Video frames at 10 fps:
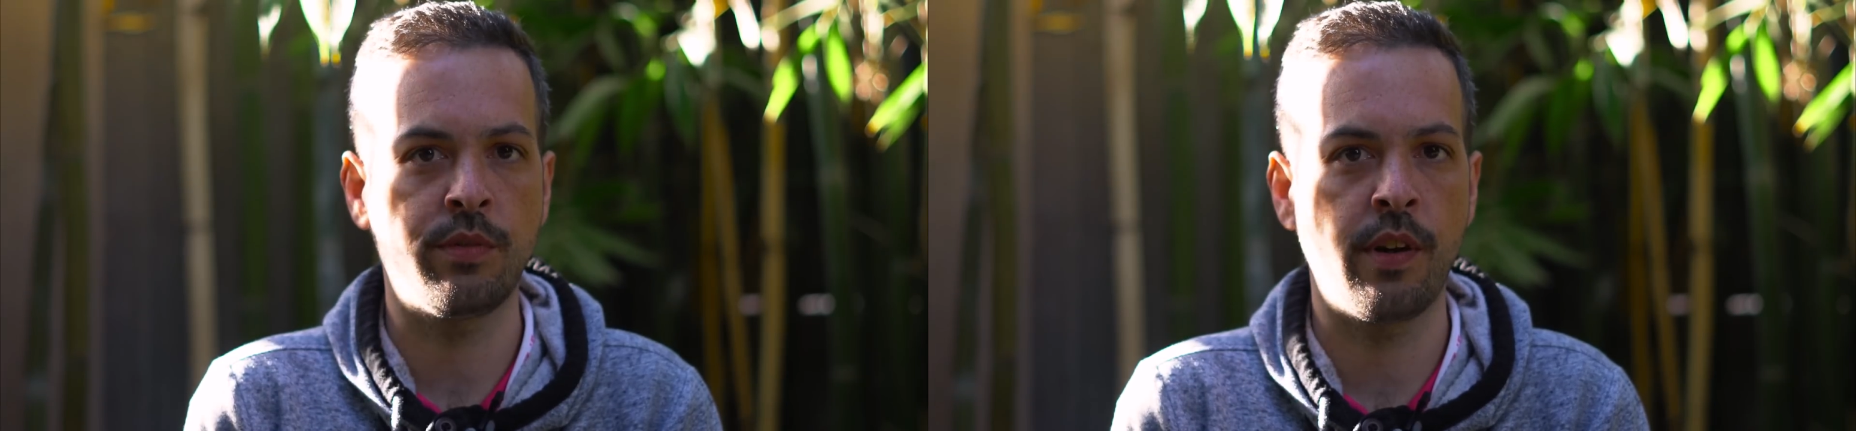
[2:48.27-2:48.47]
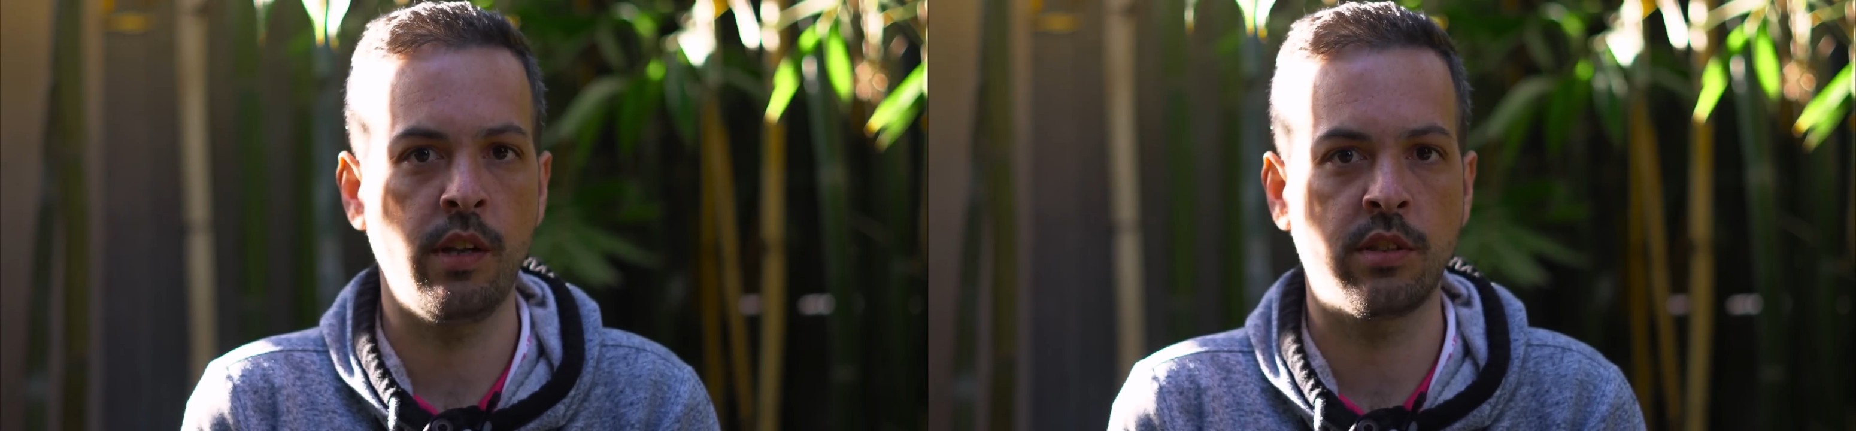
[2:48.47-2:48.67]

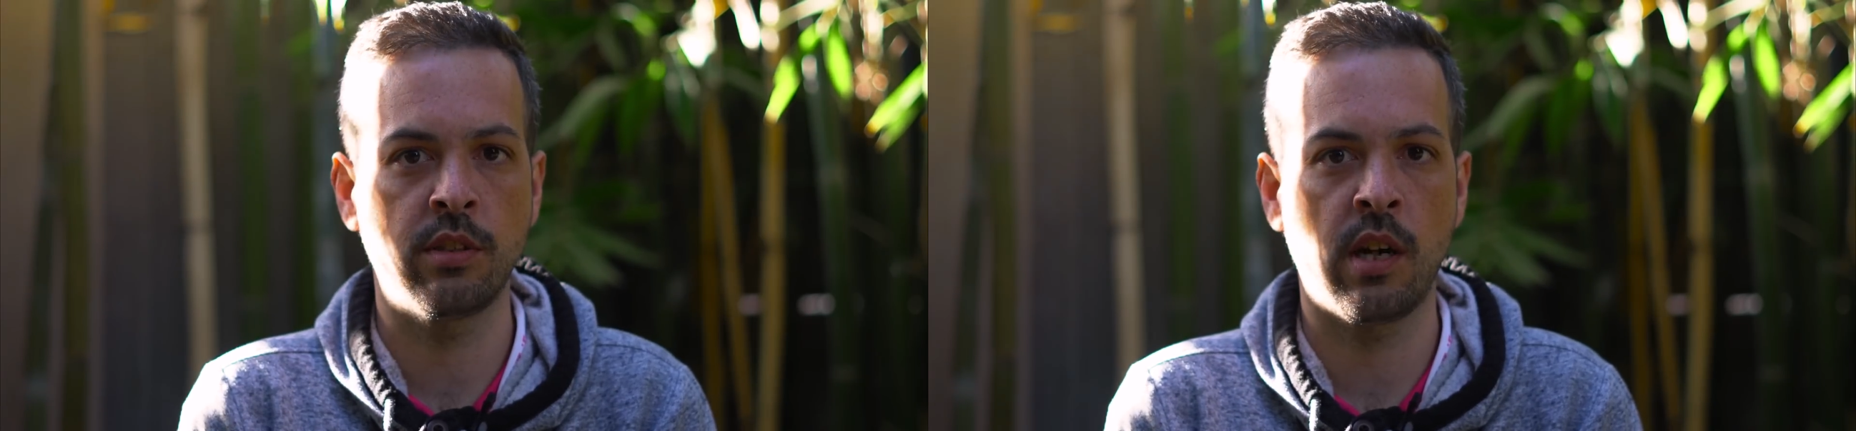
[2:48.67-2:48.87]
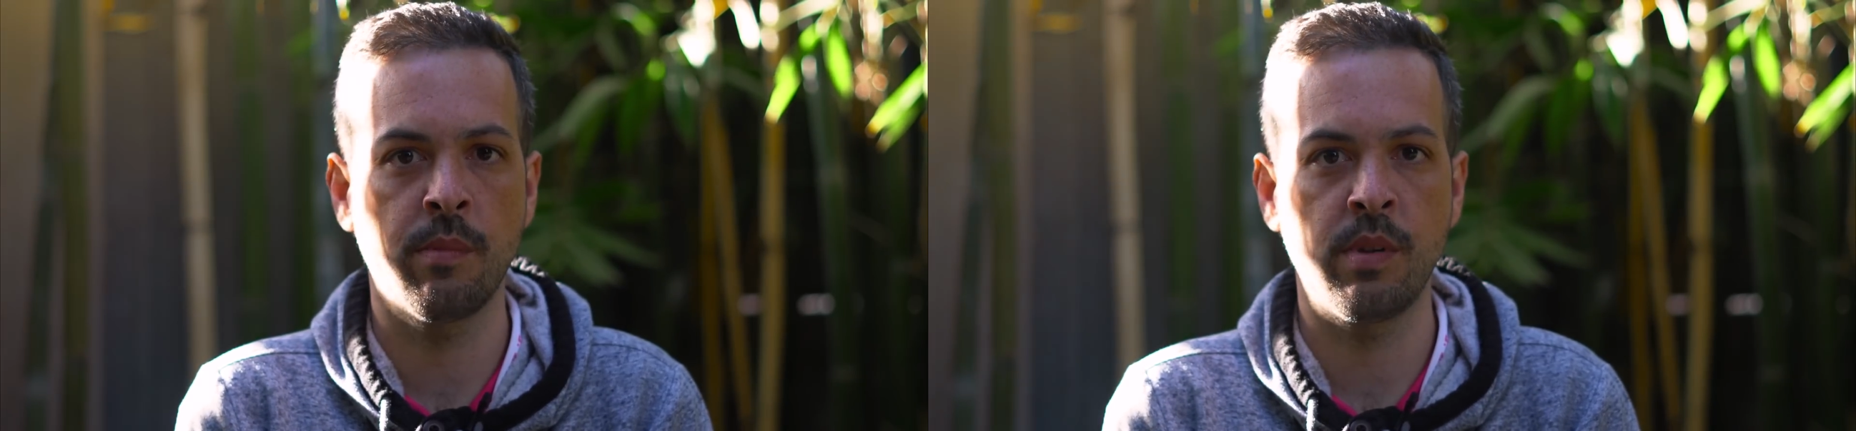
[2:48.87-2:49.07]
fairly
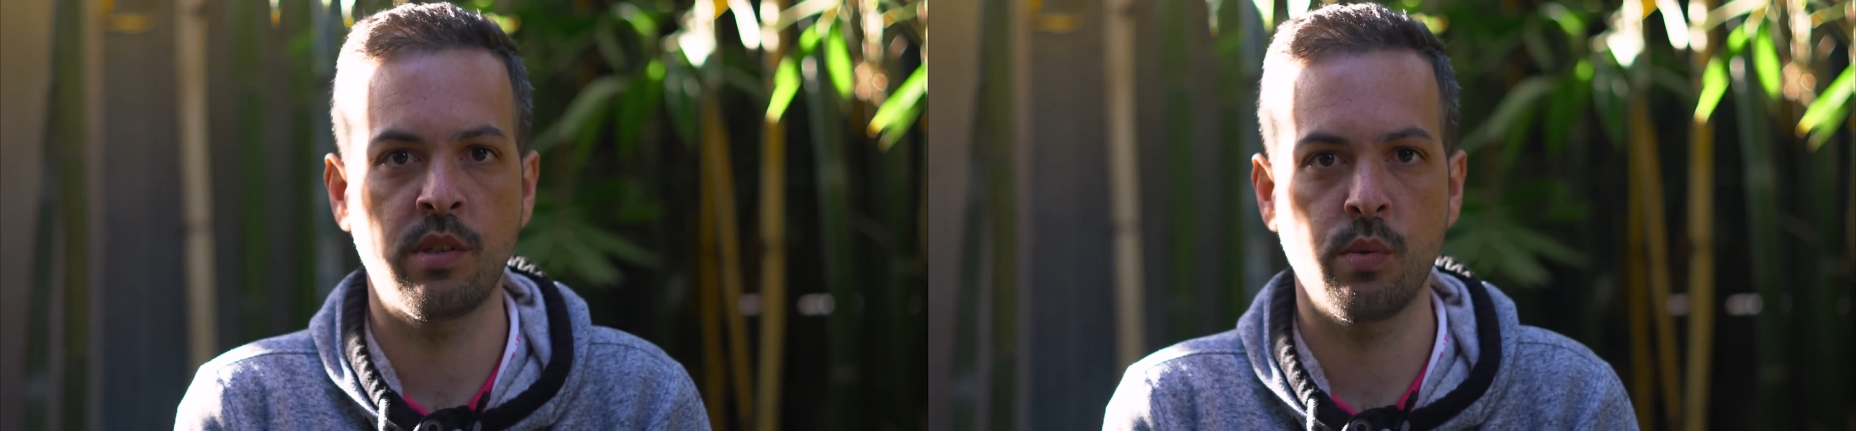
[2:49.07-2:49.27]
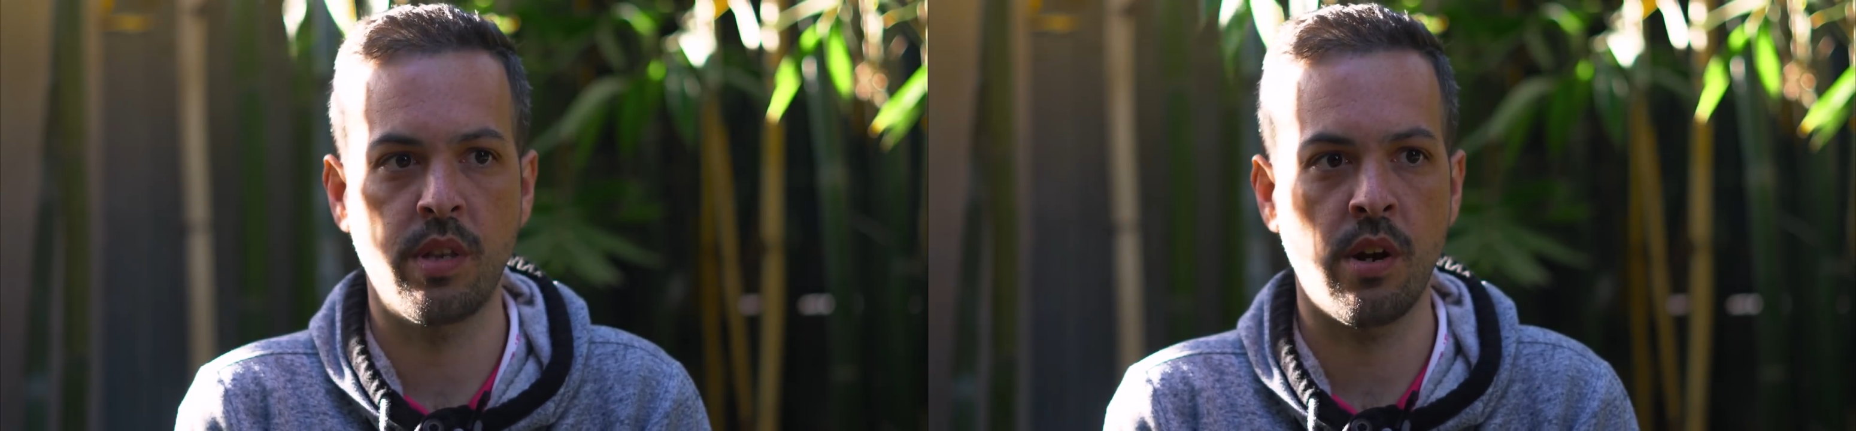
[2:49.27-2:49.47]

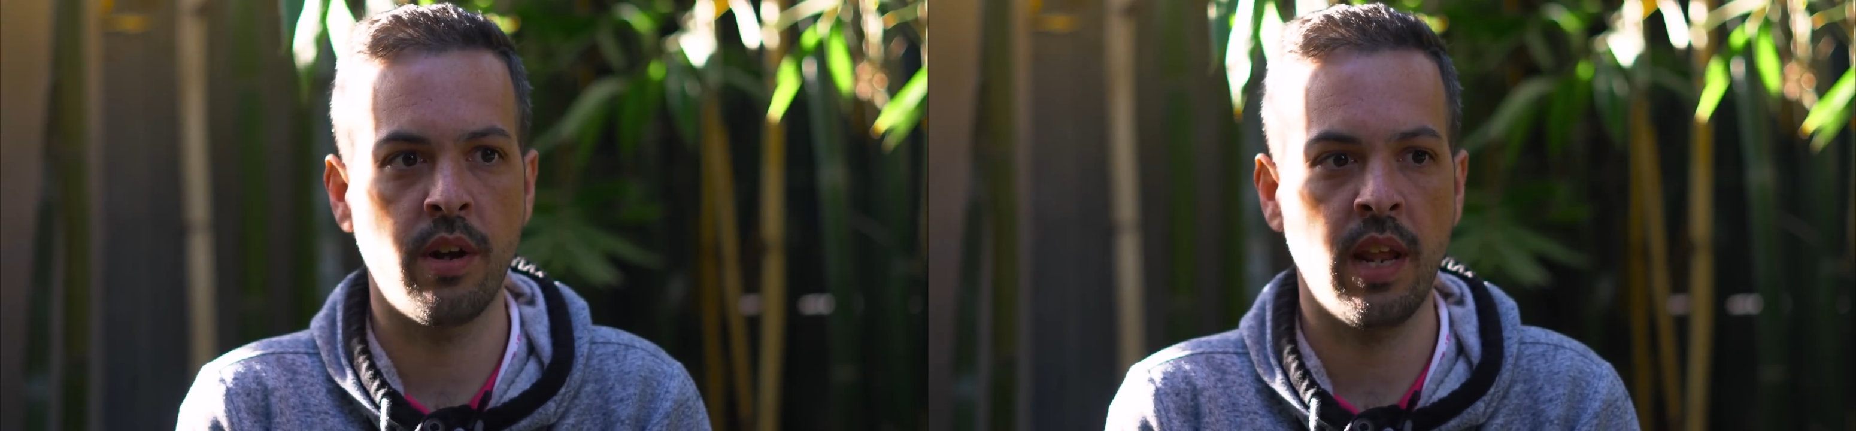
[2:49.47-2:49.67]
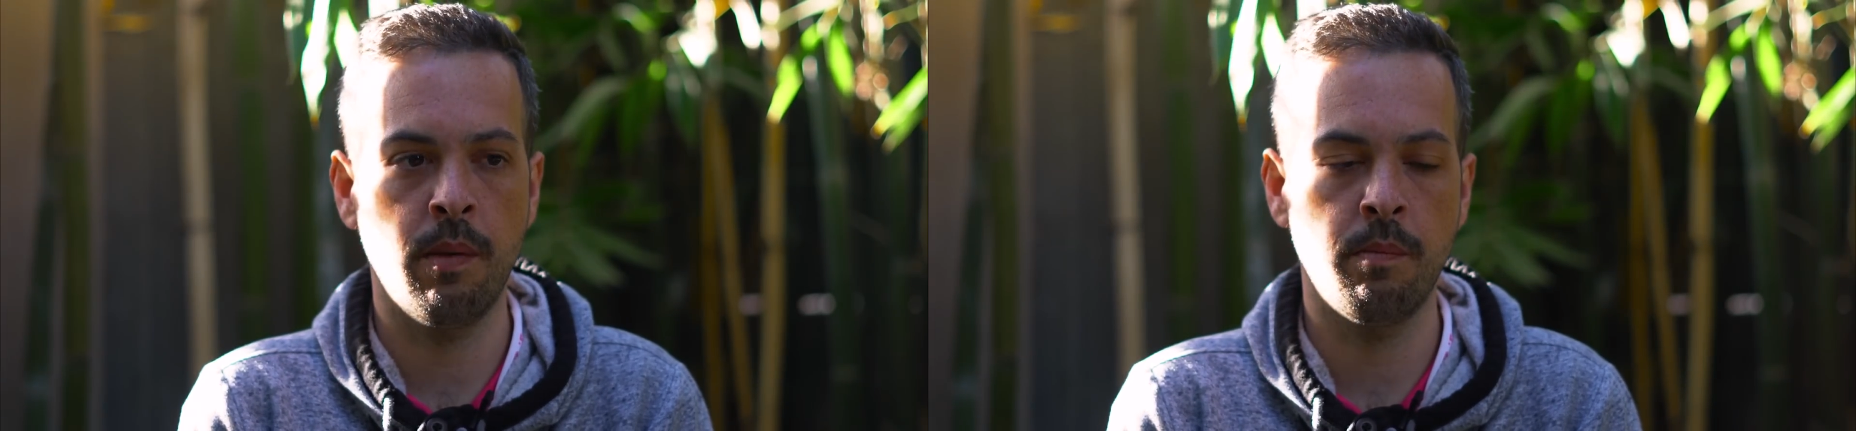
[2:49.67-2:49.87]
synonymous with their
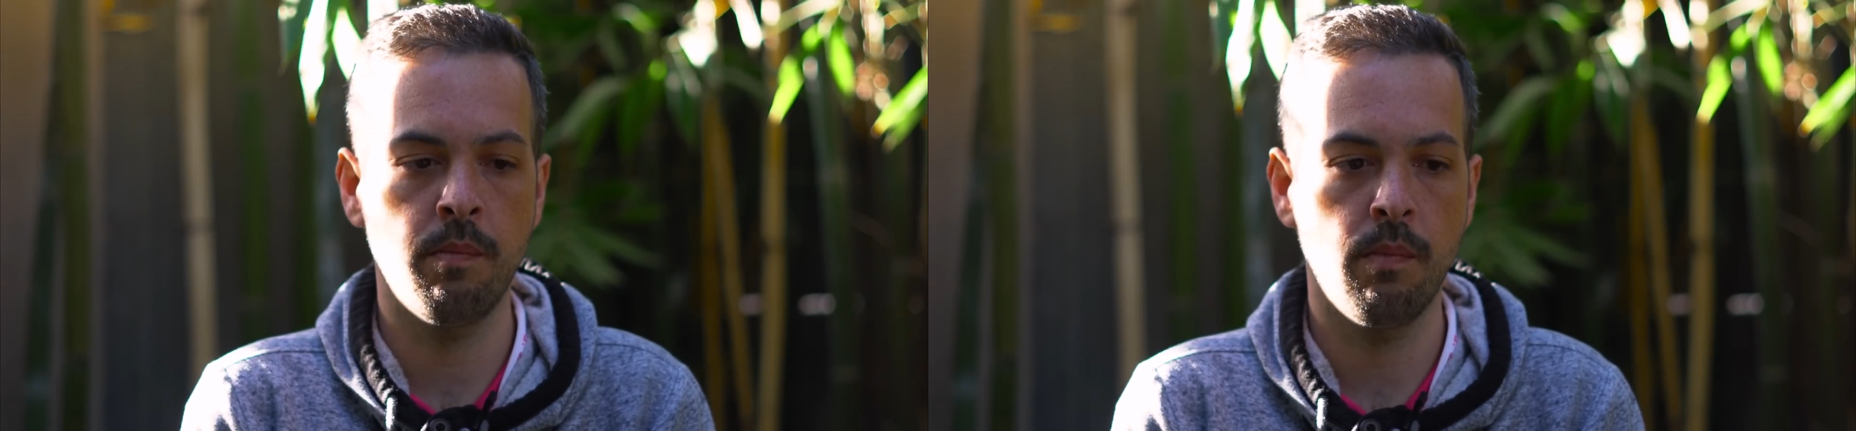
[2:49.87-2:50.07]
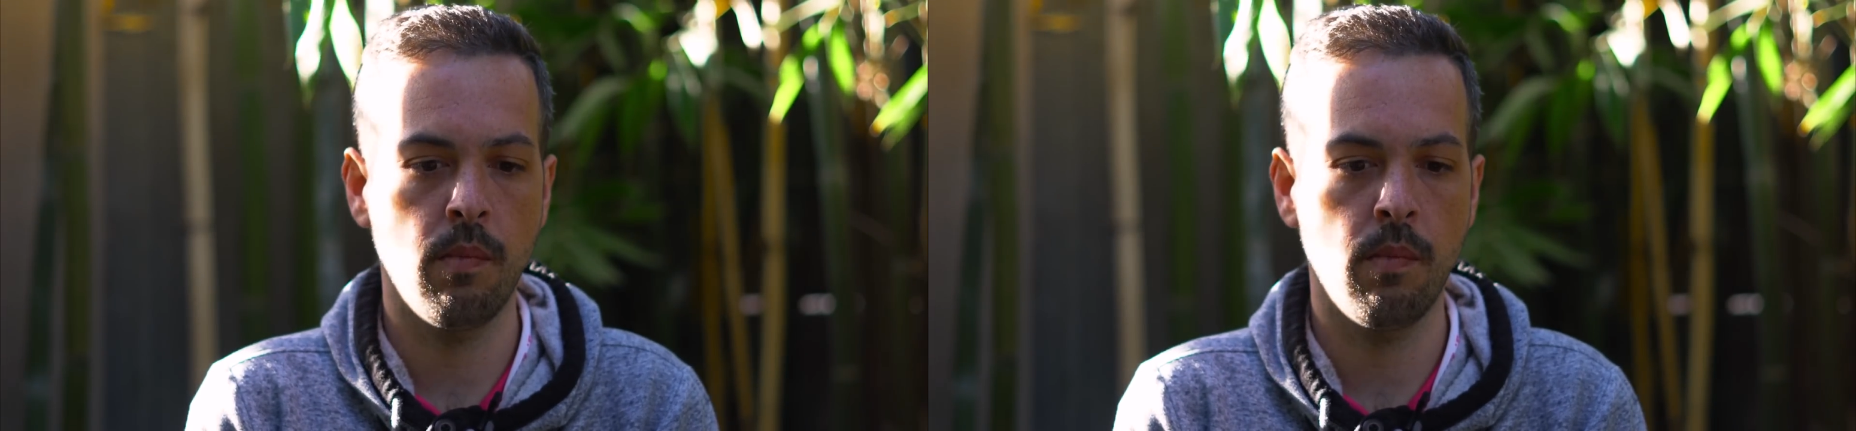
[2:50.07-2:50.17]
name.